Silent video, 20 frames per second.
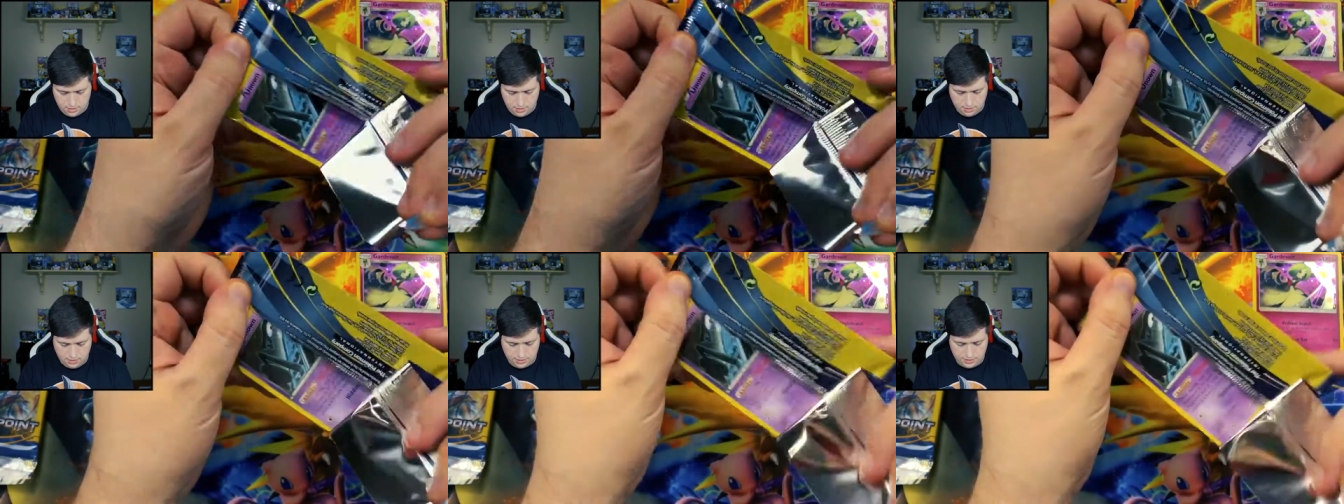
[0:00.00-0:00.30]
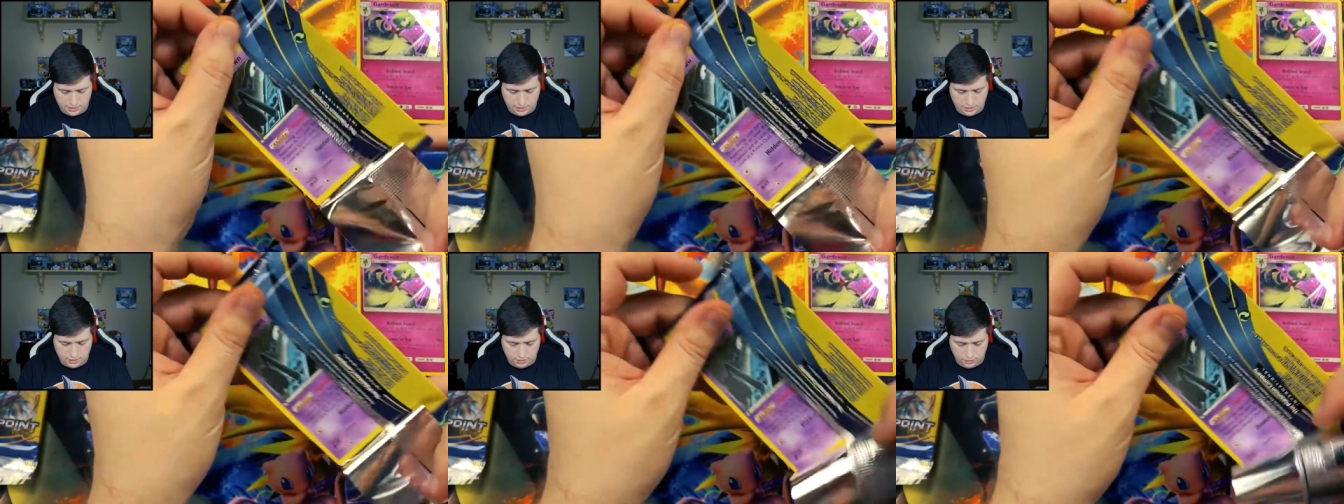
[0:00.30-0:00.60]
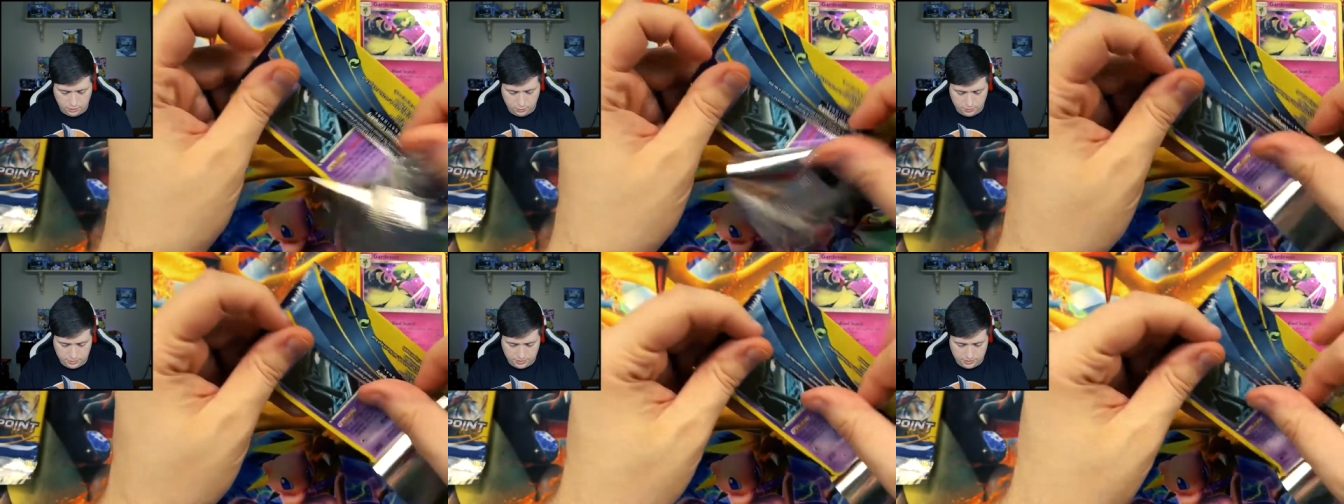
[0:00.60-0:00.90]
Um, I did
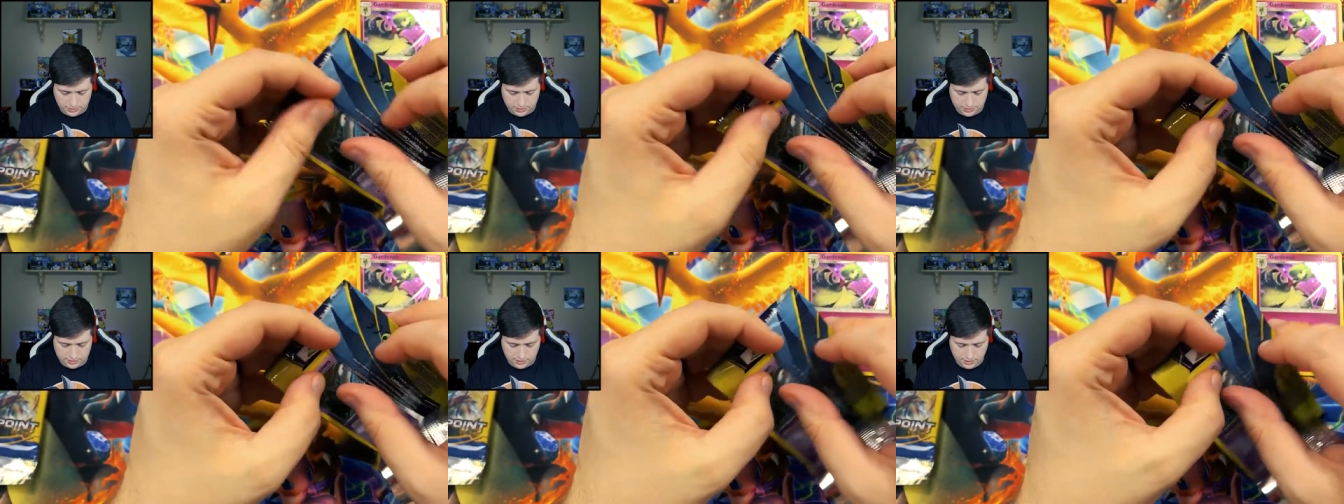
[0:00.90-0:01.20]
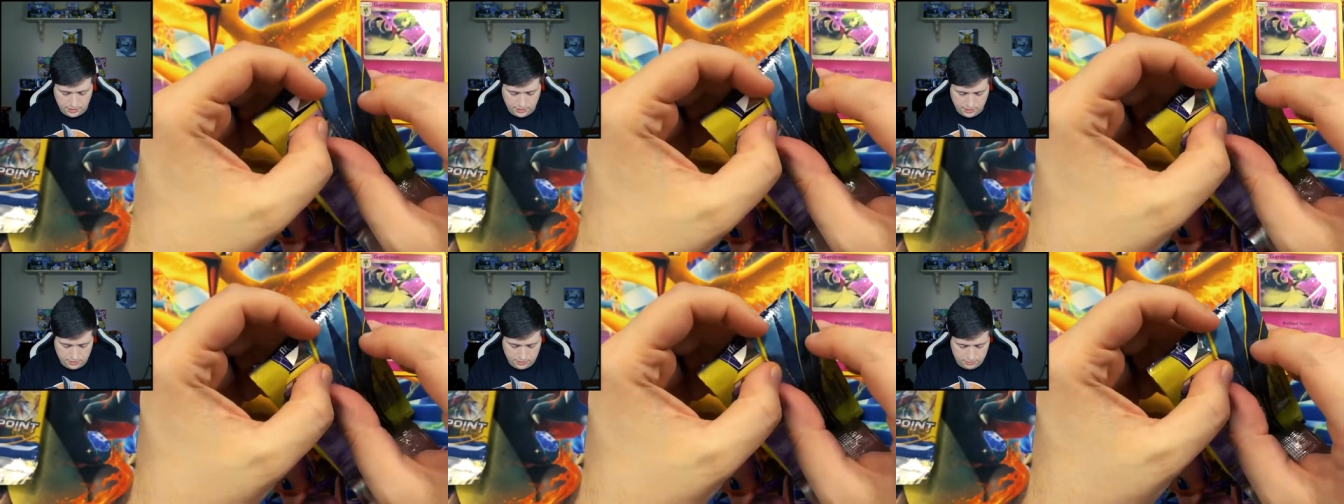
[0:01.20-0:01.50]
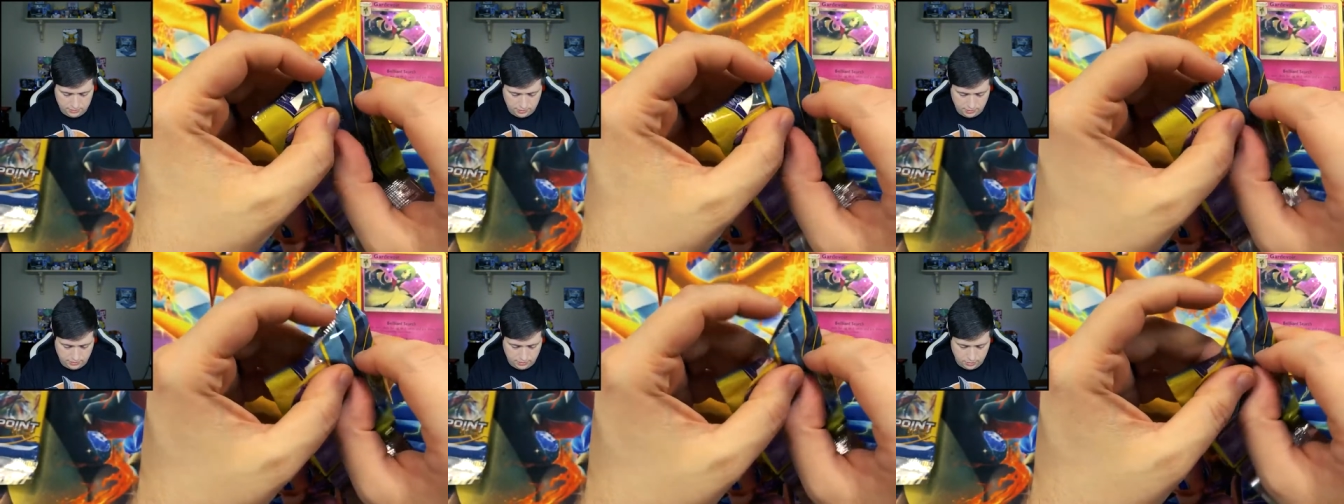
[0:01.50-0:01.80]
not open the
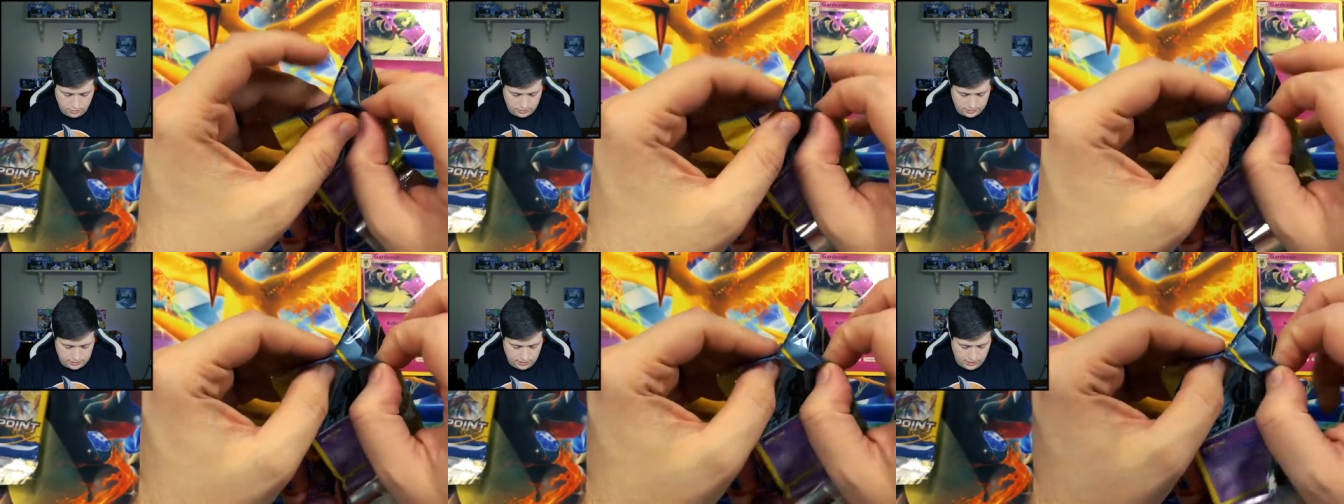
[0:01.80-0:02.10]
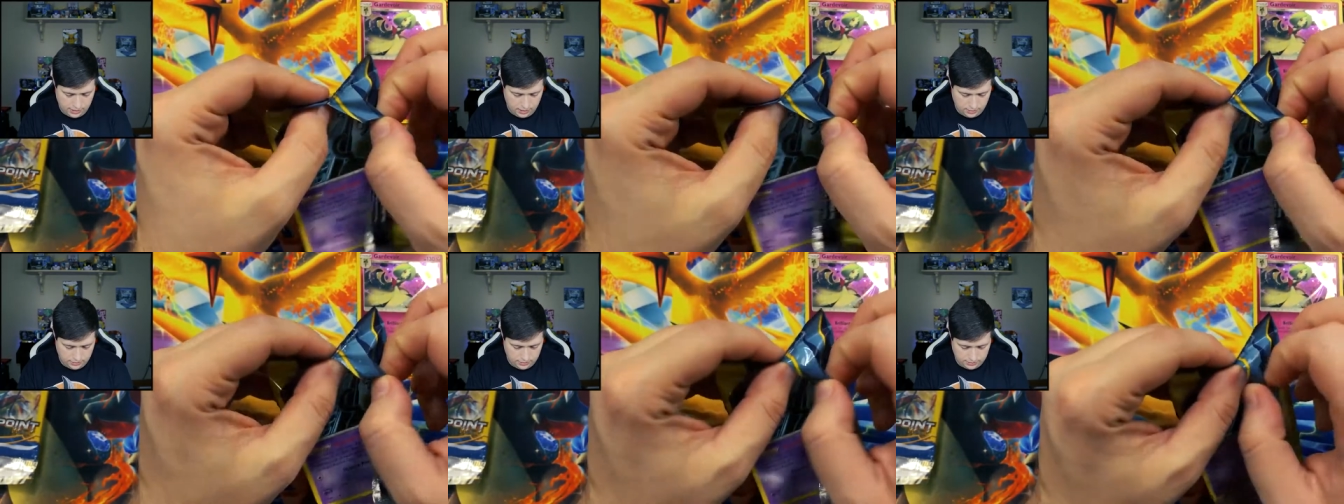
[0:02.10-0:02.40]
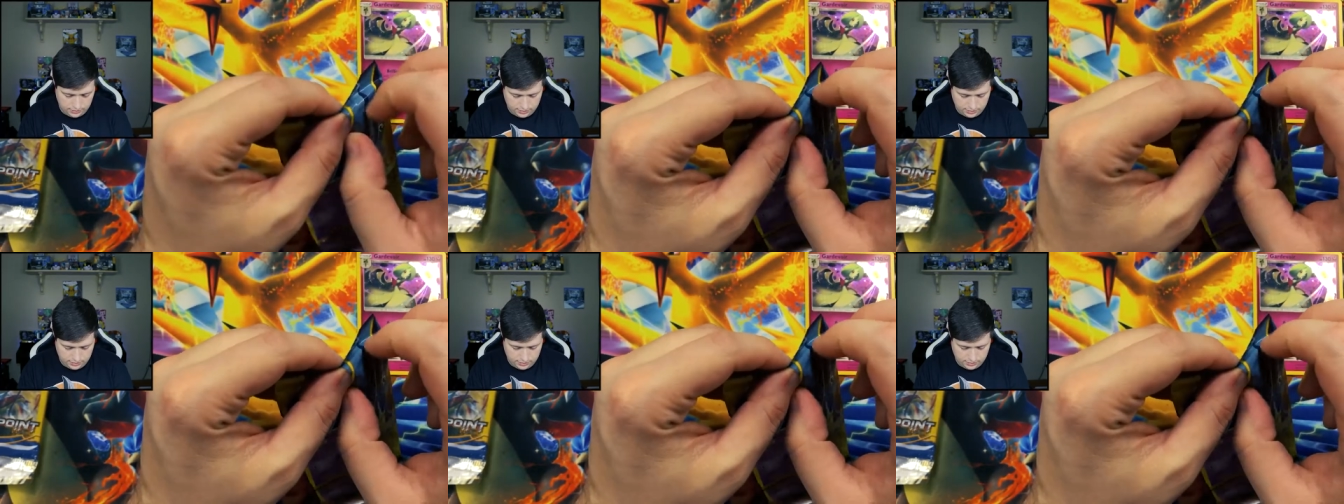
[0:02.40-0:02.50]
set whenever it was out,